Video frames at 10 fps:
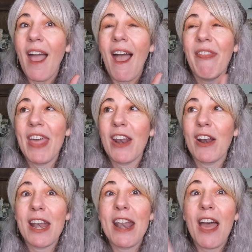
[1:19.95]
And then on
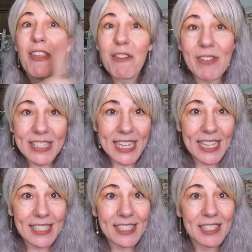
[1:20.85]
another
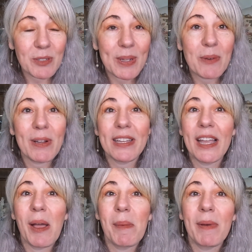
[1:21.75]
visit to Sweet
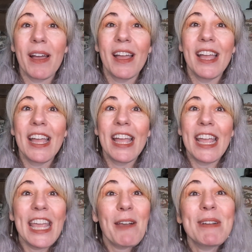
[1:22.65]
William,
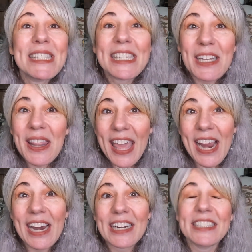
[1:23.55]
he was still
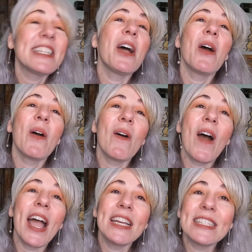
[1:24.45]
there. So
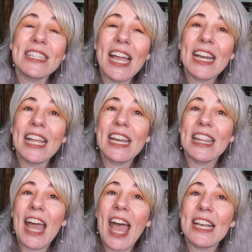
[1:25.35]
I decided
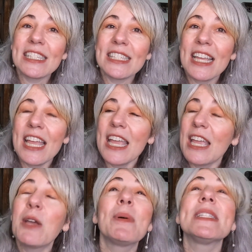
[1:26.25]
that
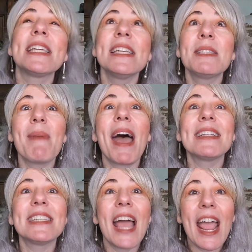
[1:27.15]
it was
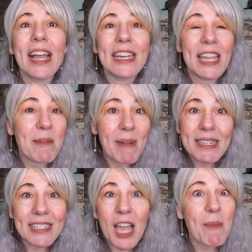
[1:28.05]
kismet and he
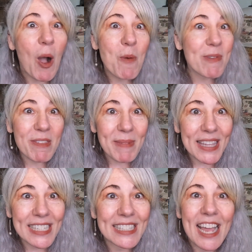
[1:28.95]
must come home with me
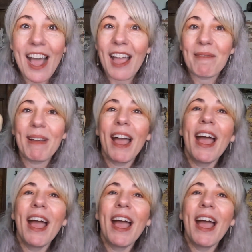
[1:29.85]
this time.